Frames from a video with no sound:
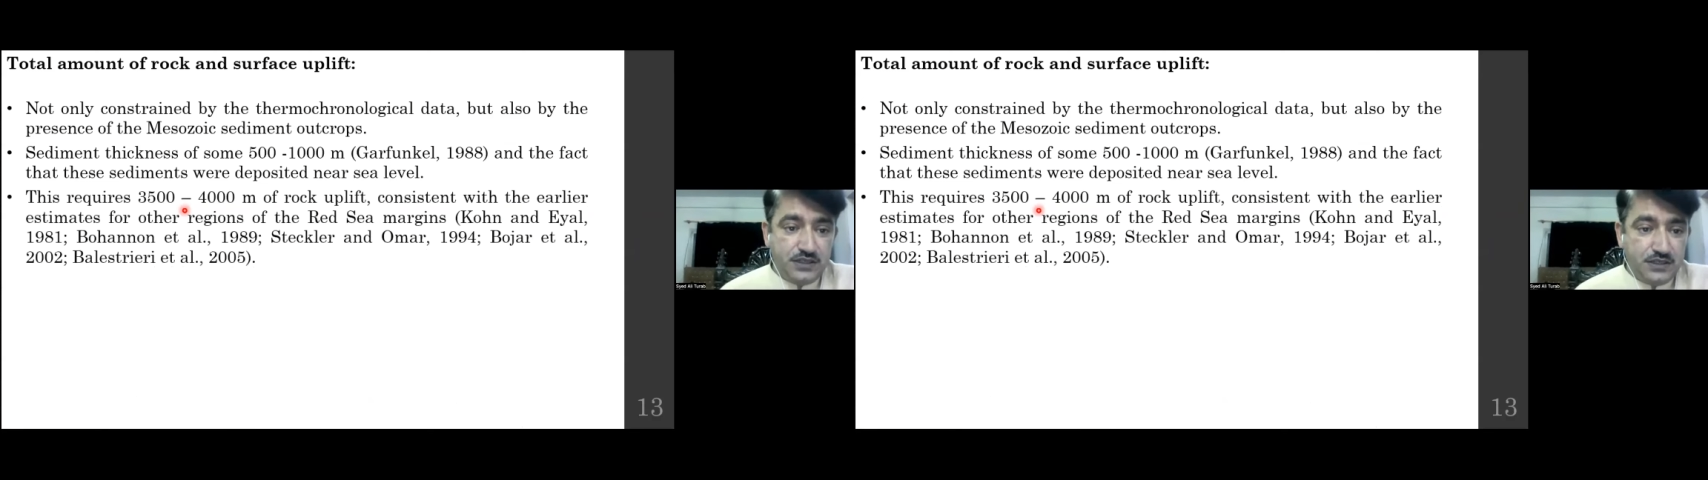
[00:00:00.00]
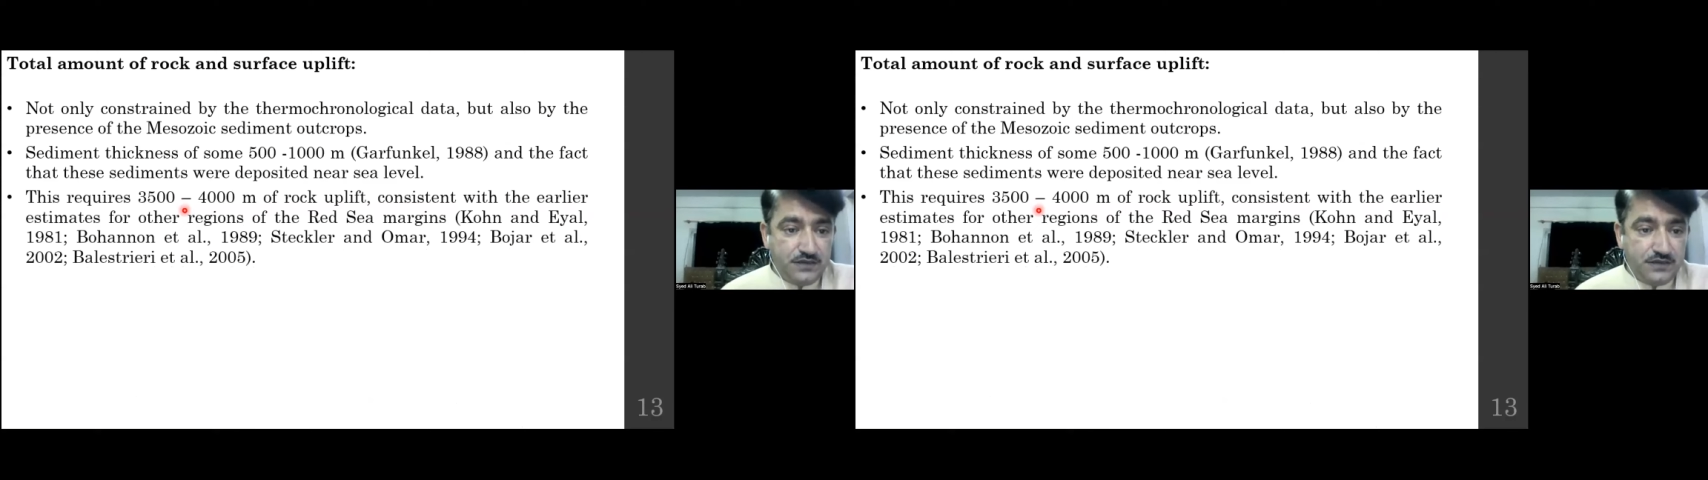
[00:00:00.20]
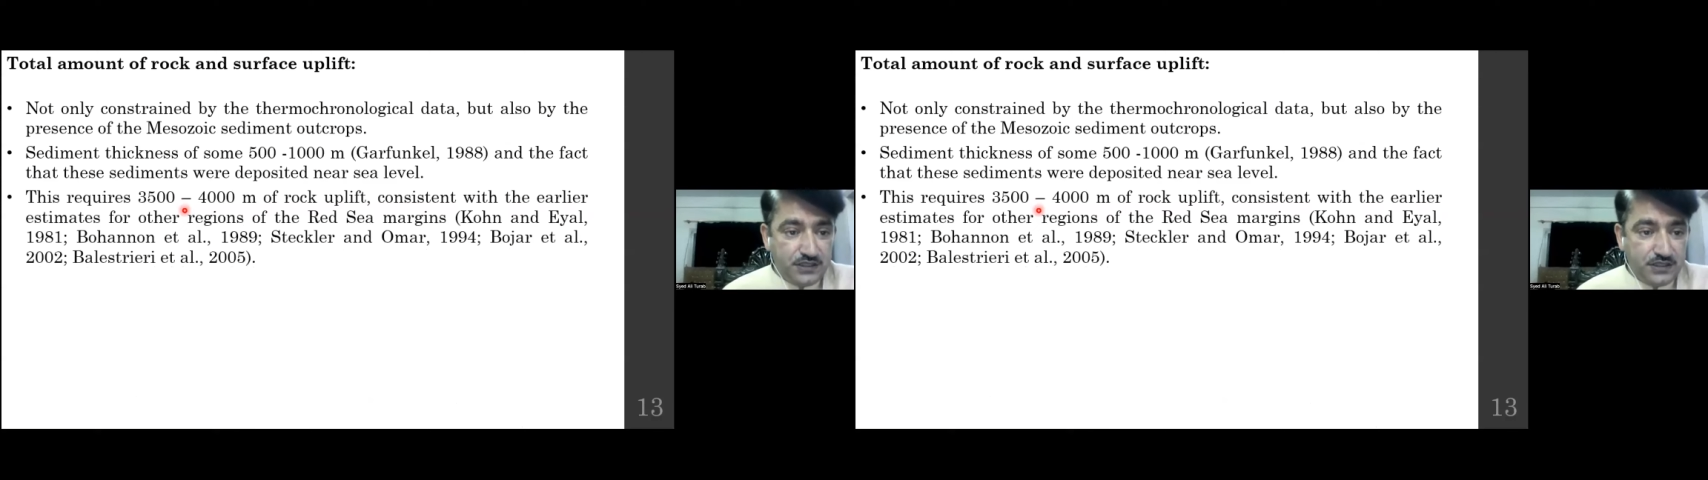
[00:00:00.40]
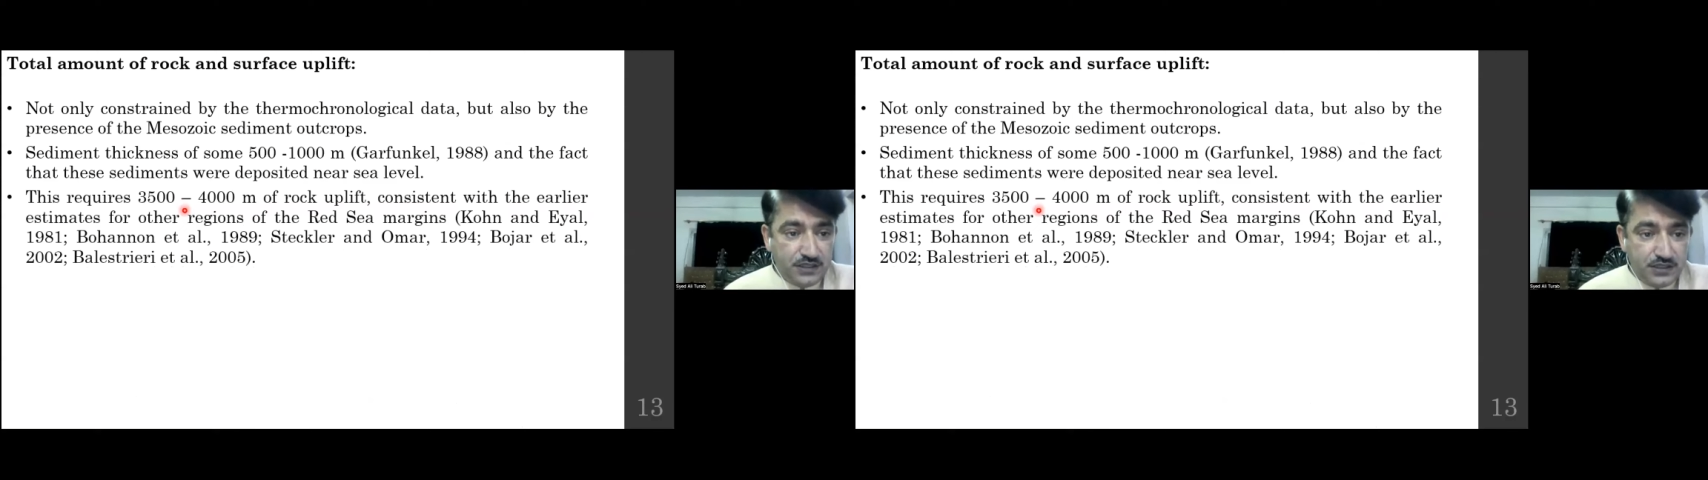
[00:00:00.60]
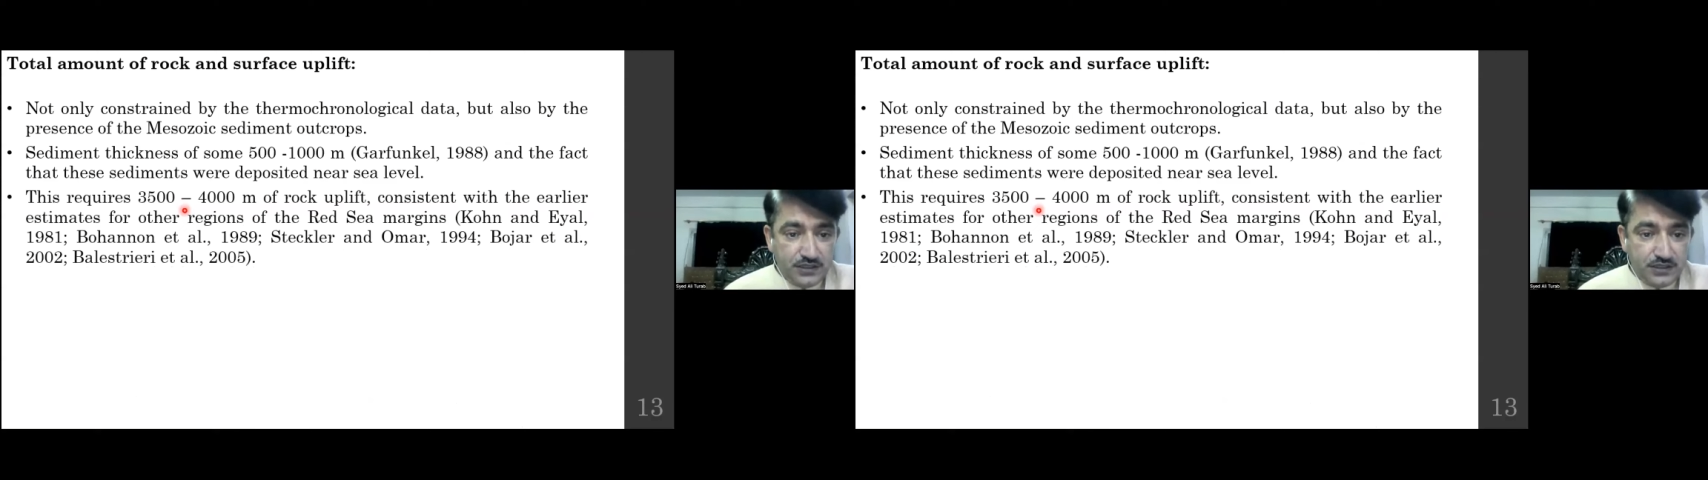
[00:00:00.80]
rifting,
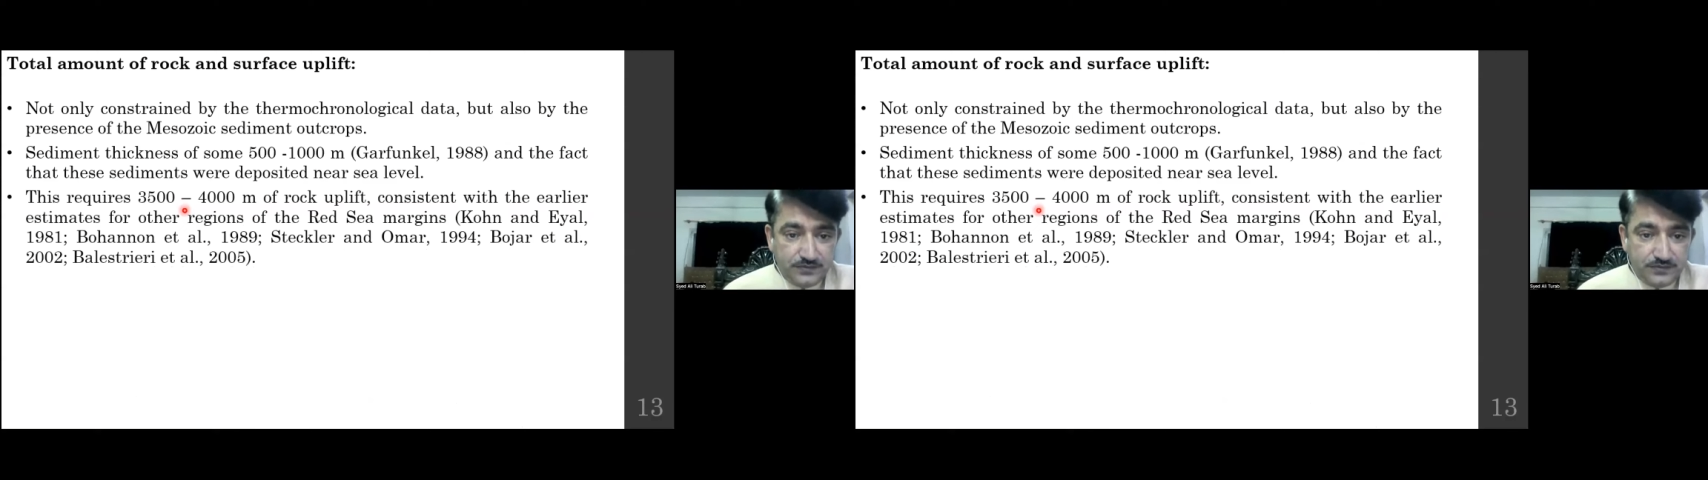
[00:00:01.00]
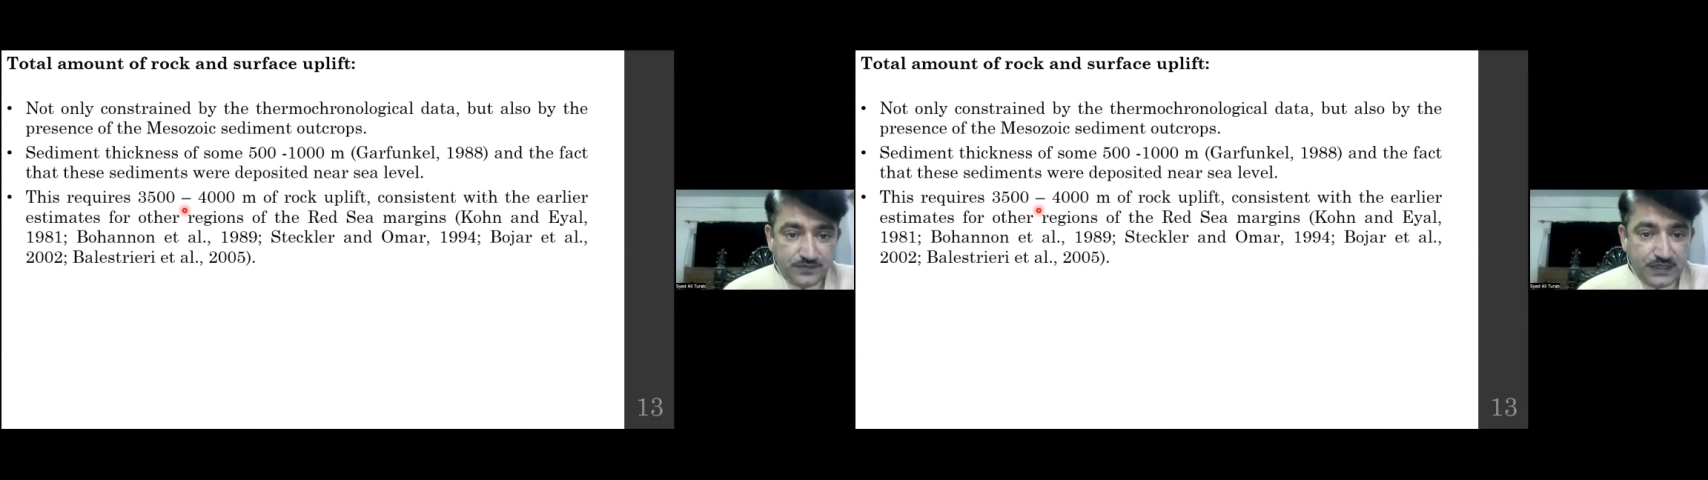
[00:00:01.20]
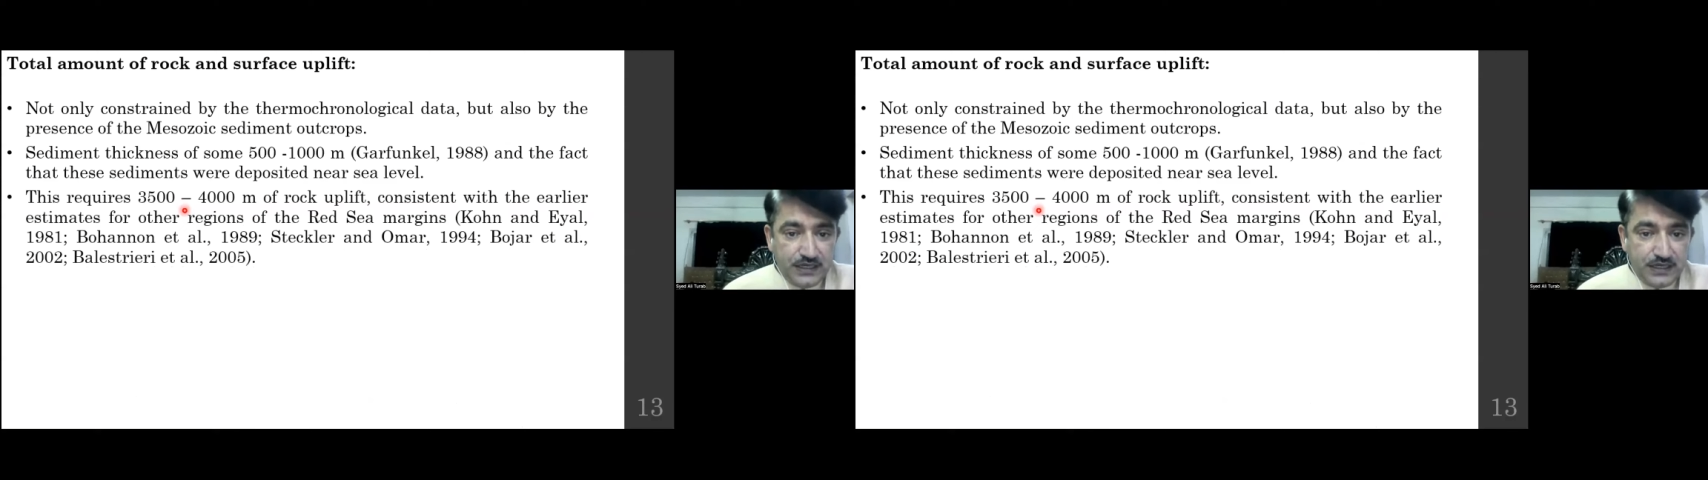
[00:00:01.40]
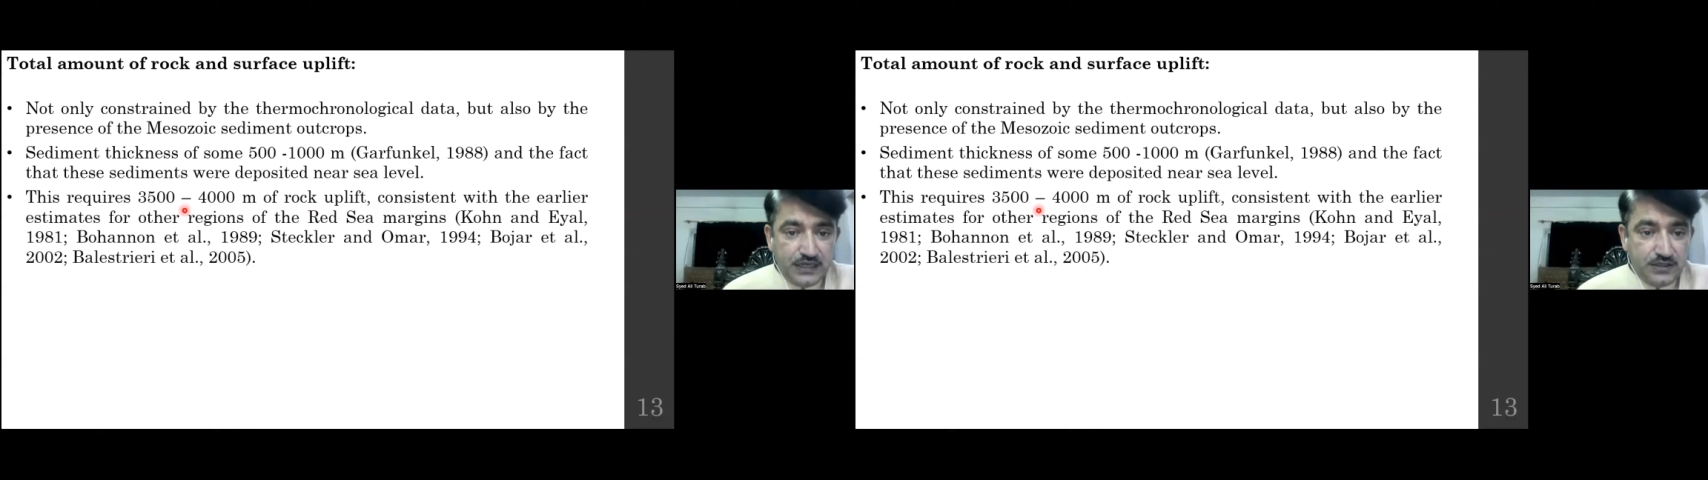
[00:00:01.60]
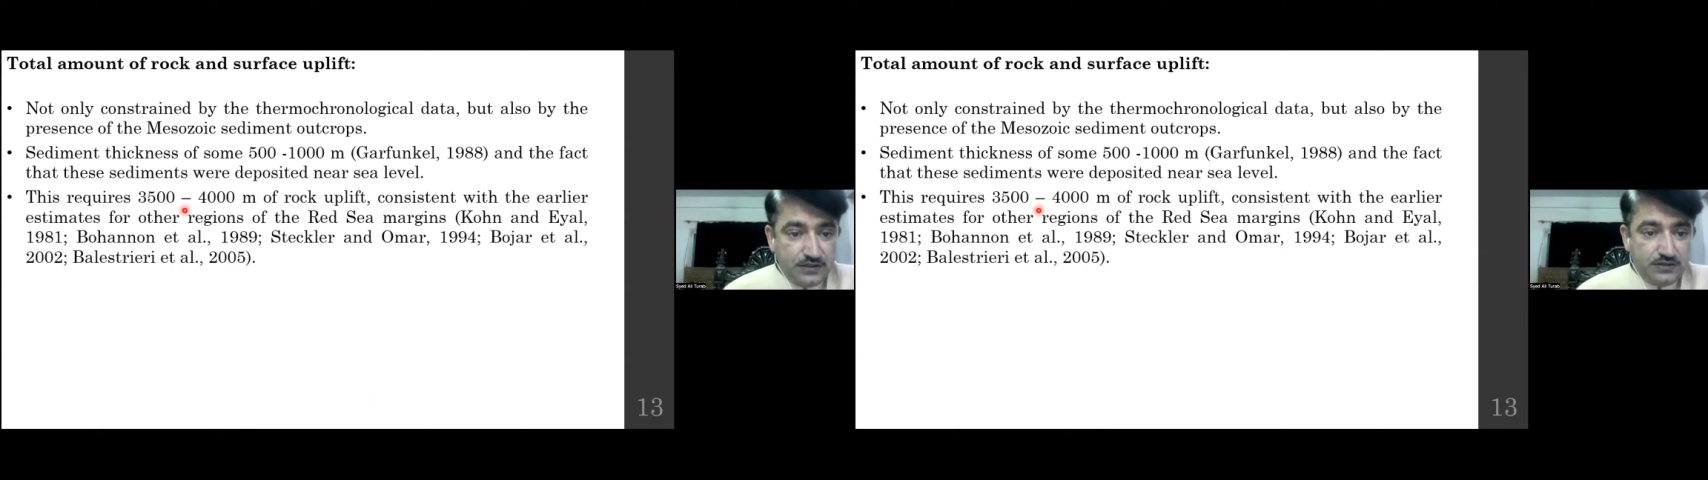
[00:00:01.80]
and